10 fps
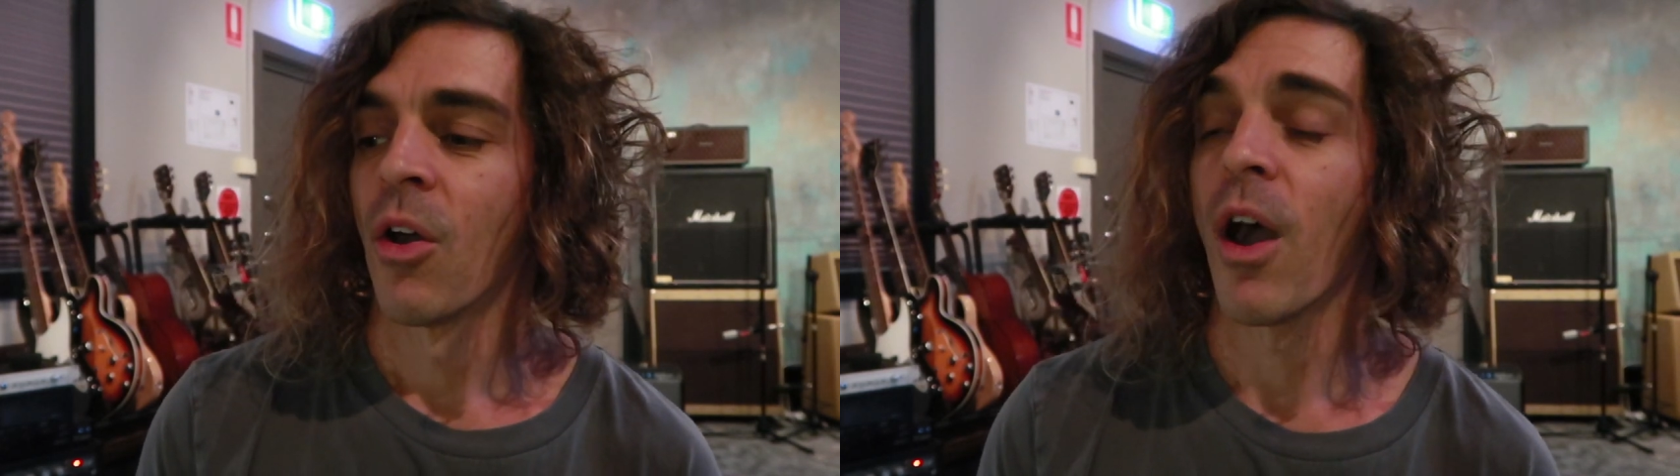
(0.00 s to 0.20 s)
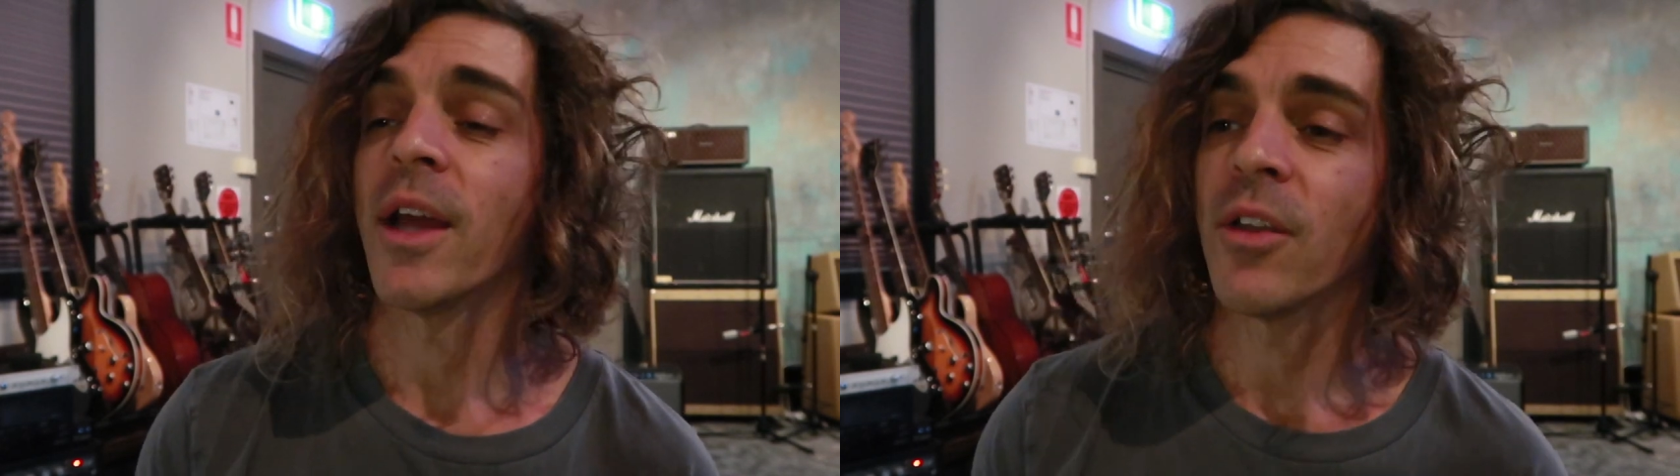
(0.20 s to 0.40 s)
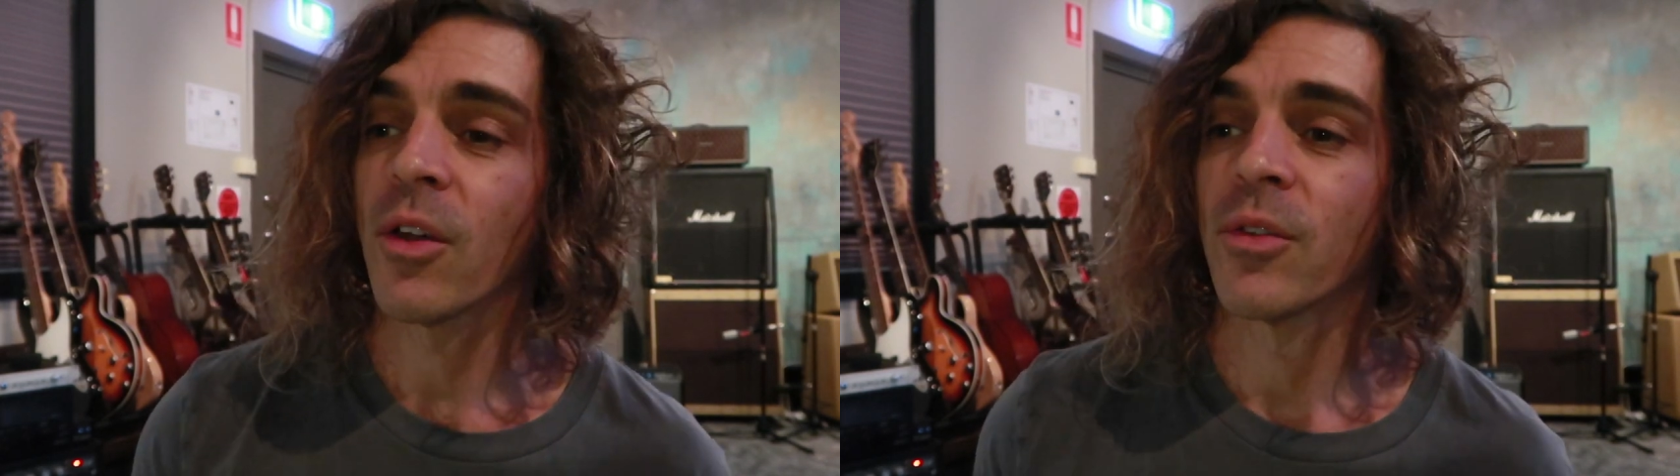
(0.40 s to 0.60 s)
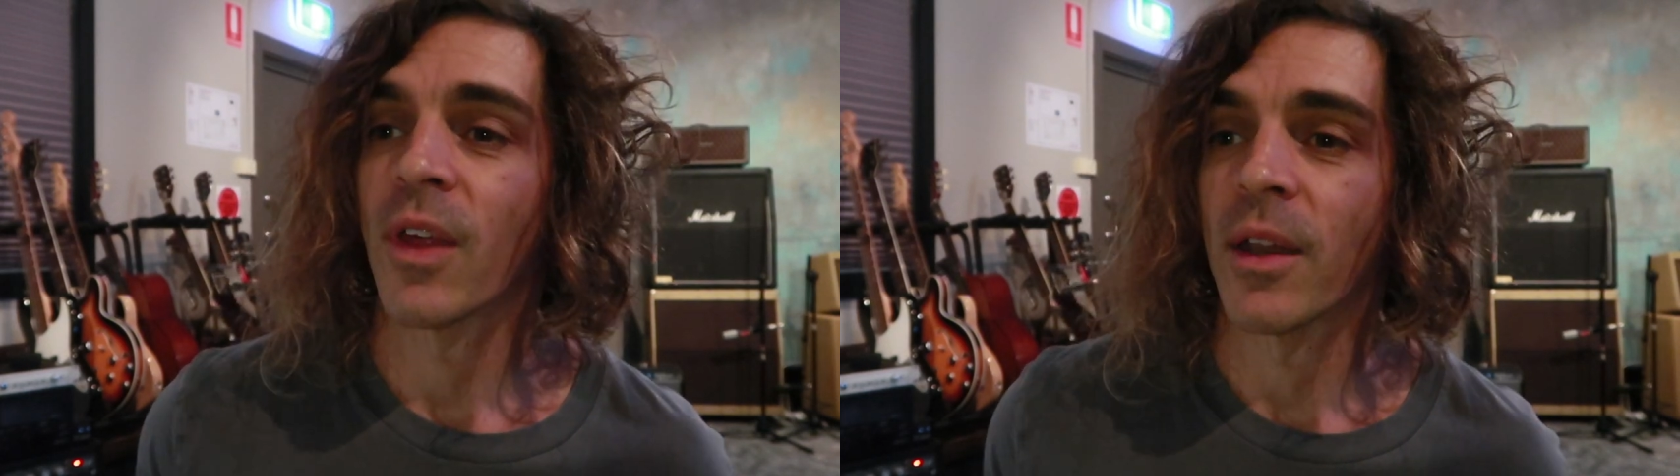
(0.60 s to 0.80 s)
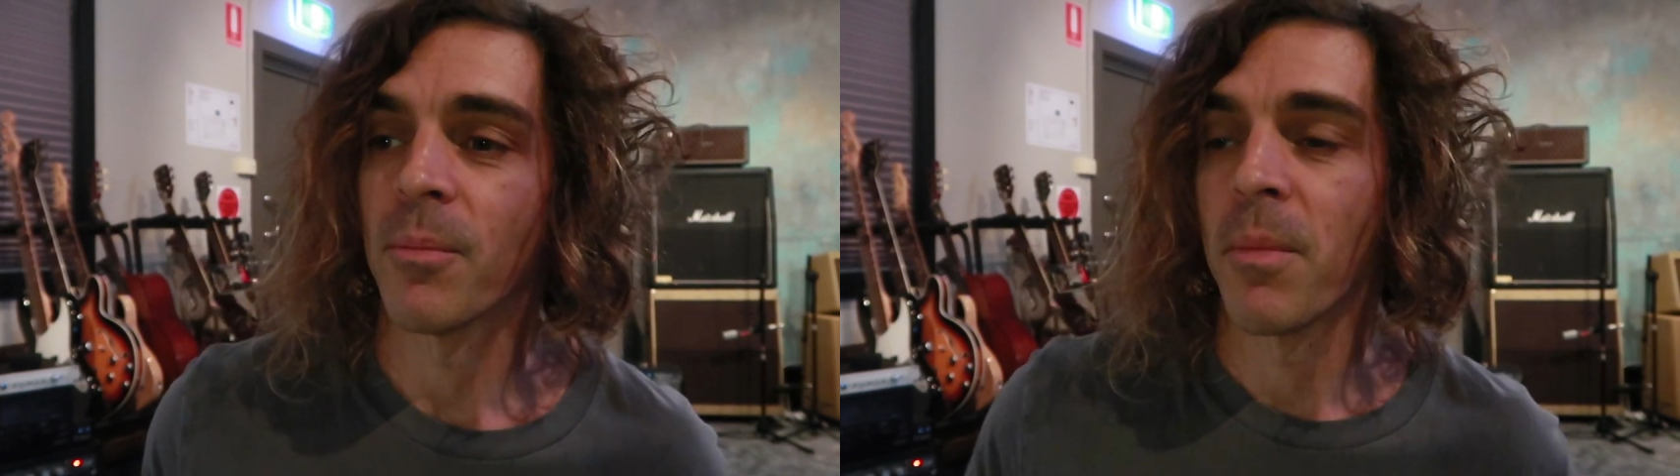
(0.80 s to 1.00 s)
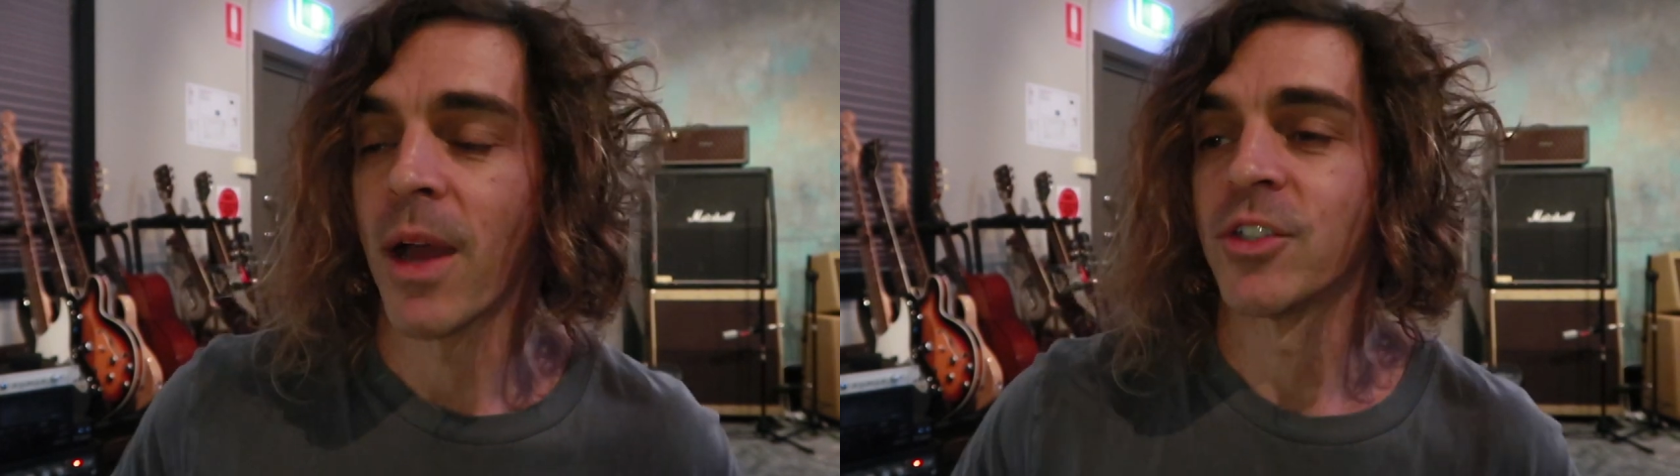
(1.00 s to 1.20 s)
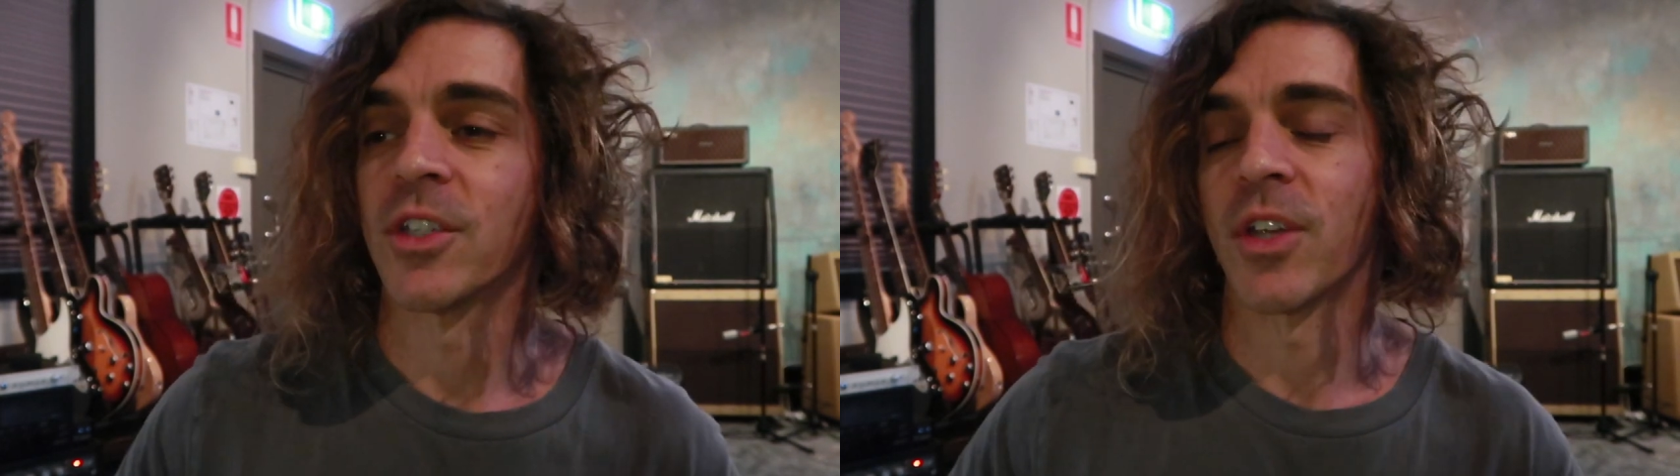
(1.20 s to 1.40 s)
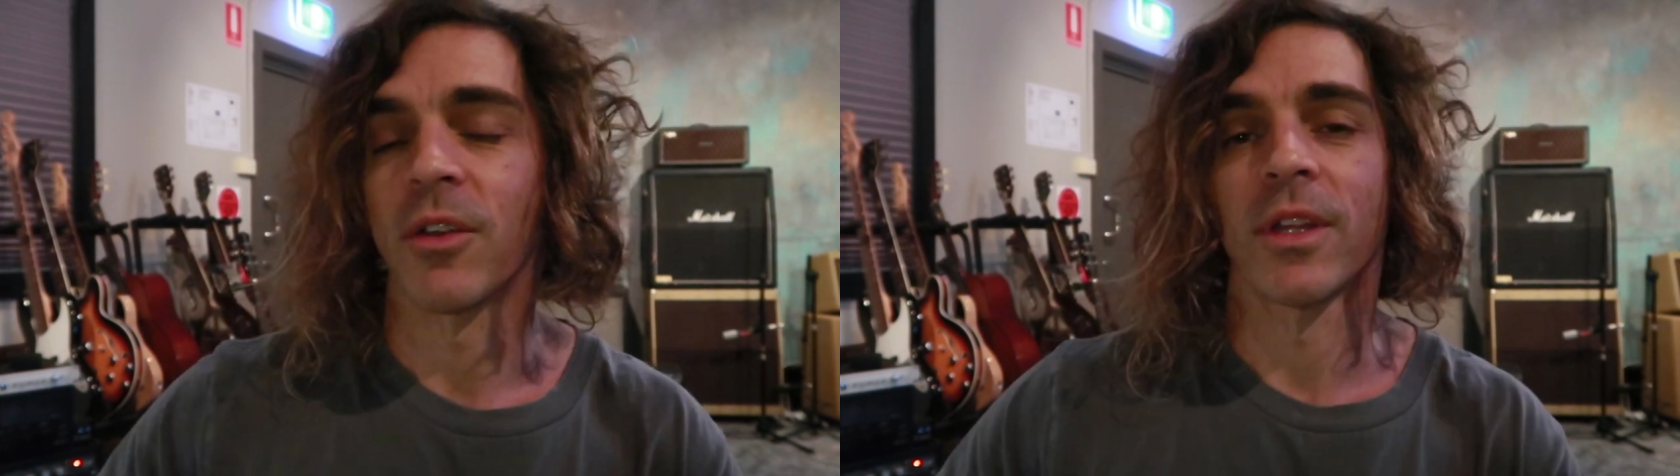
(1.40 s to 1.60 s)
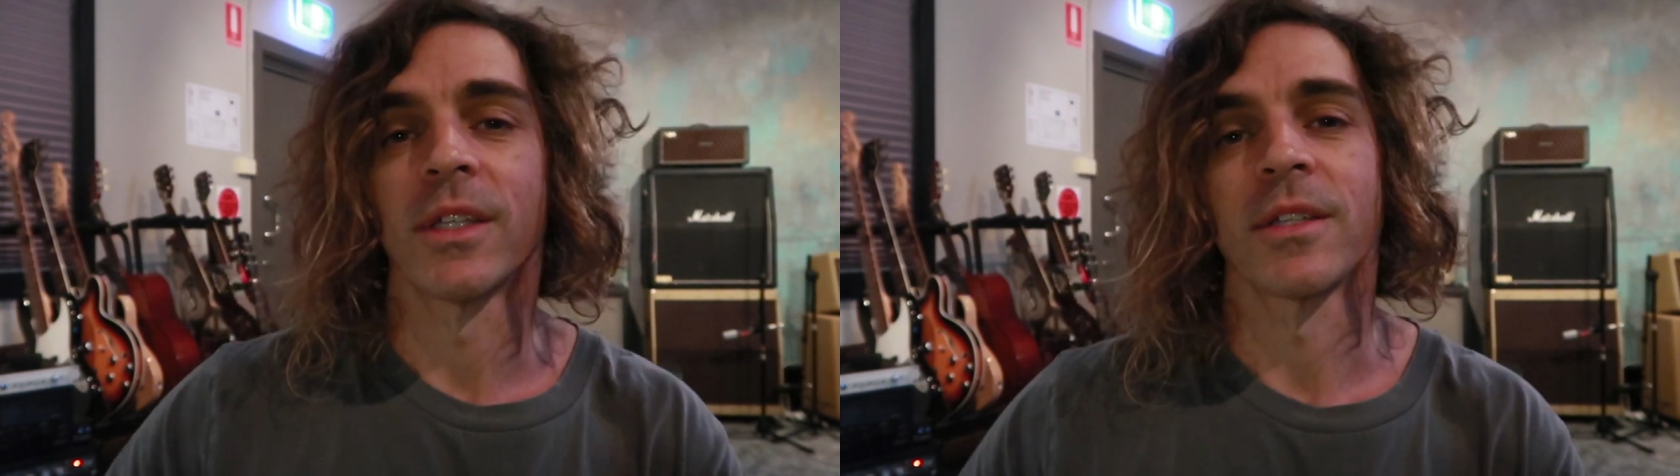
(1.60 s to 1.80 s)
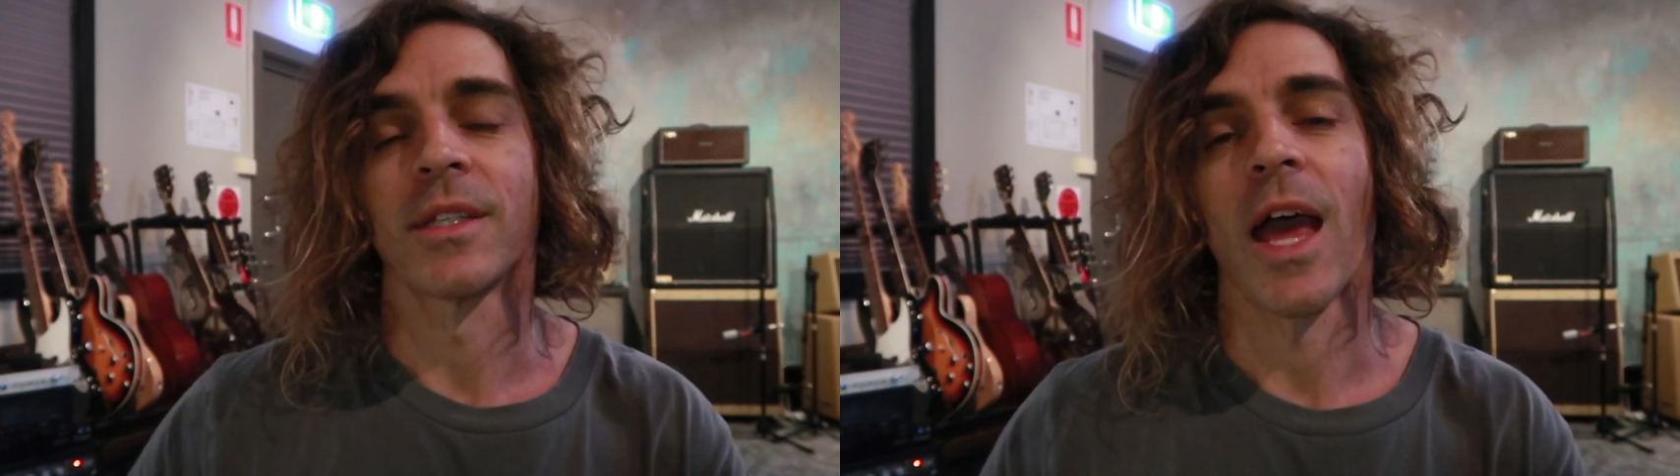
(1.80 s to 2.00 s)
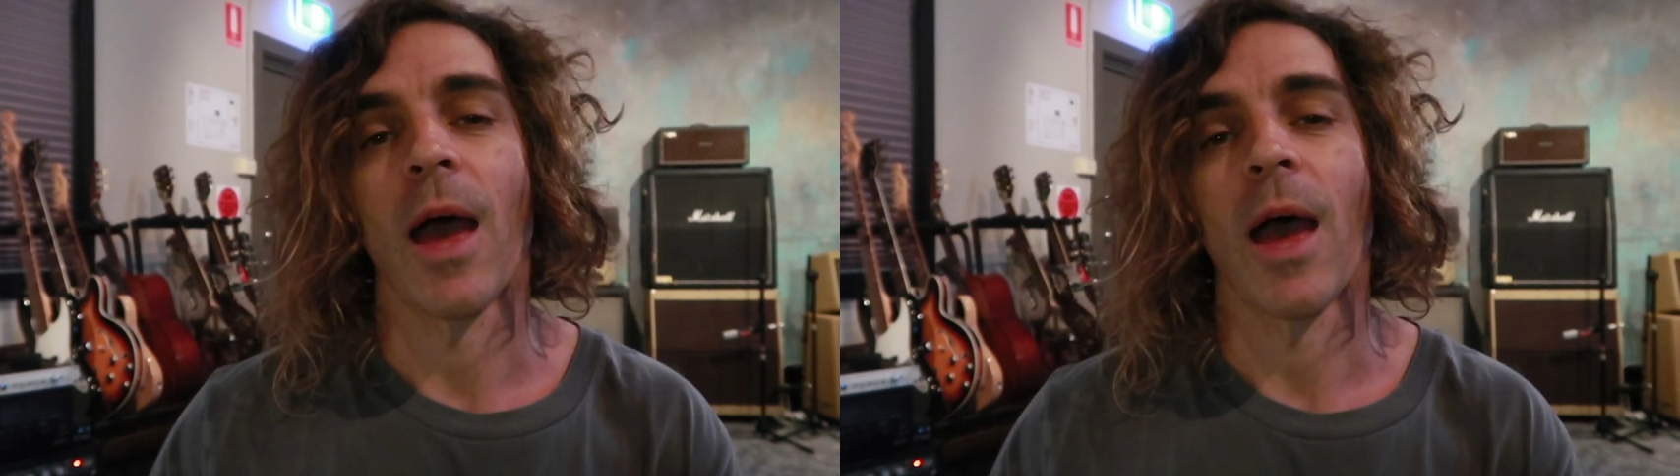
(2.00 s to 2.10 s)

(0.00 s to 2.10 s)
I know that magic generally doesn't